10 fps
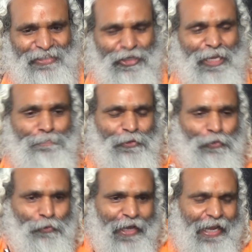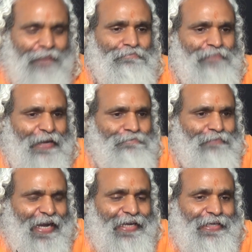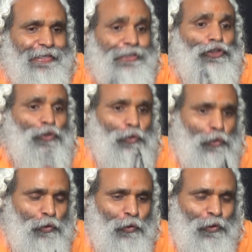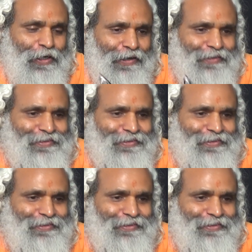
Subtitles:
So if today my mind is good,